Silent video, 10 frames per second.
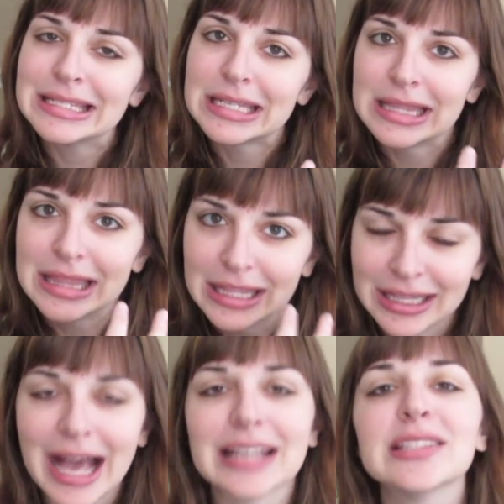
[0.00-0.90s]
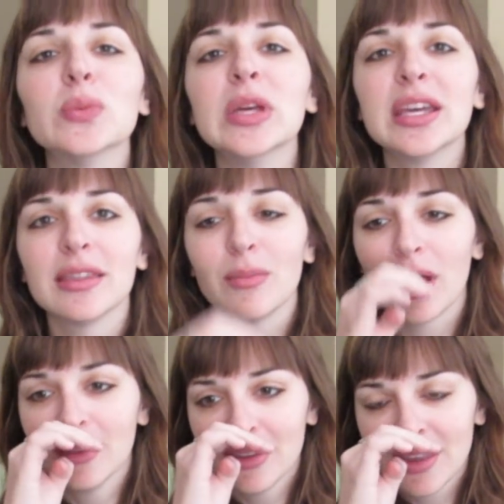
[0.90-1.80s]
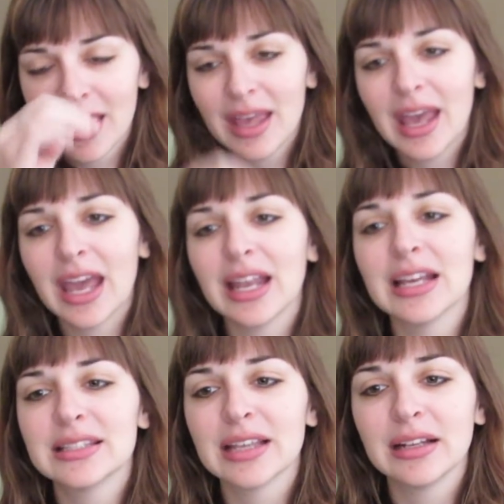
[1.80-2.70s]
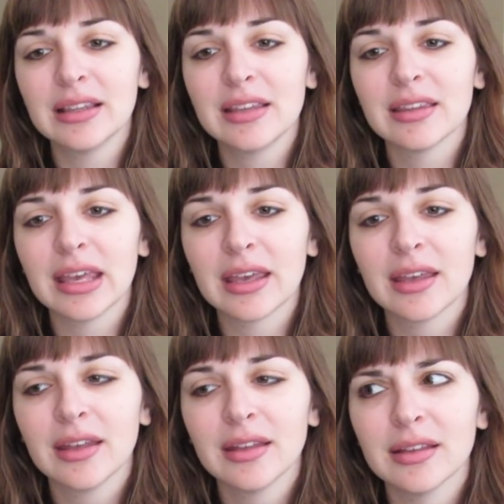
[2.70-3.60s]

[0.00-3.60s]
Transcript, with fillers: to the last week of the month and I'd suddenly think,